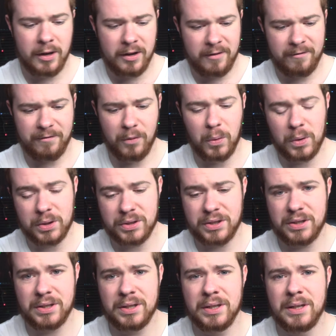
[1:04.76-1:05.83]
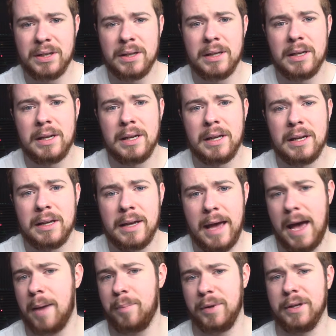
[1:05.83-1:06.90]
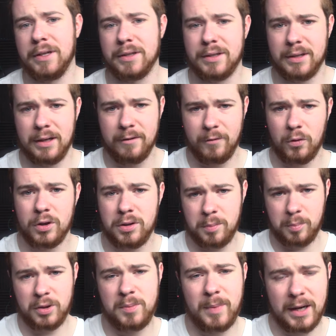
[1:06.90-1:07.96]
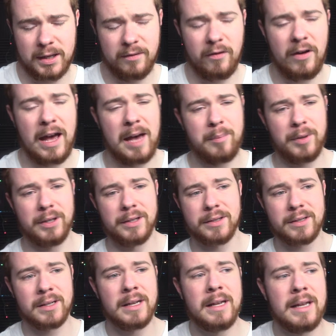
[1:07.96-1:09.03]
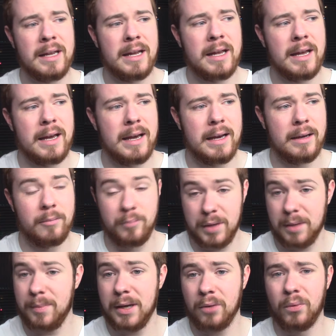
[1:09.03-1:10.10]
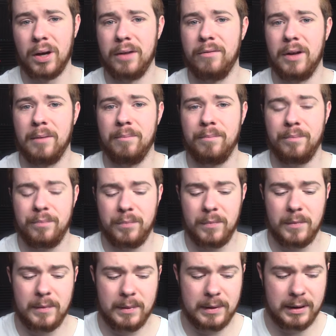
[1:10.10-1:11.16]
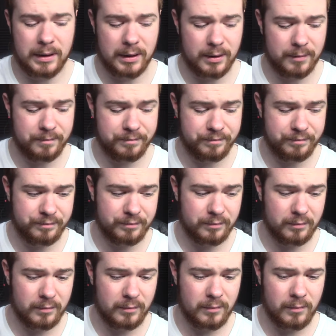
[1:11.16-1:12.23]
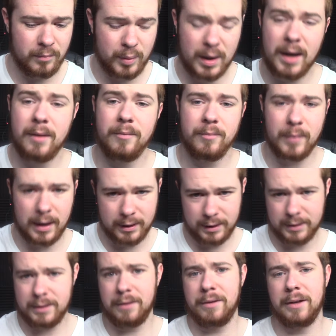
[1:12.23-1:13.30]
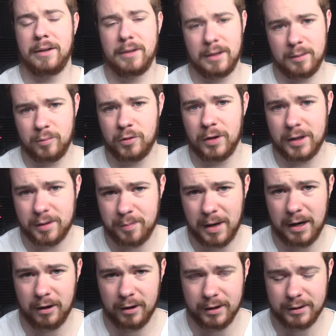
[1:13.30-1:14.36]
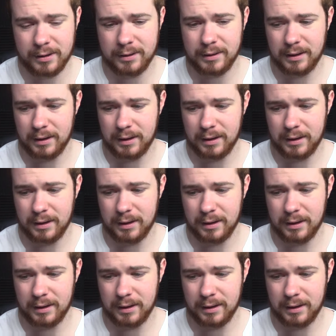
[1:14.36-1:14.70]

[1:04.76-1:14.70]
force happiness, force the perspective of happiness, and me being one of them. But I like to think that I'm transparent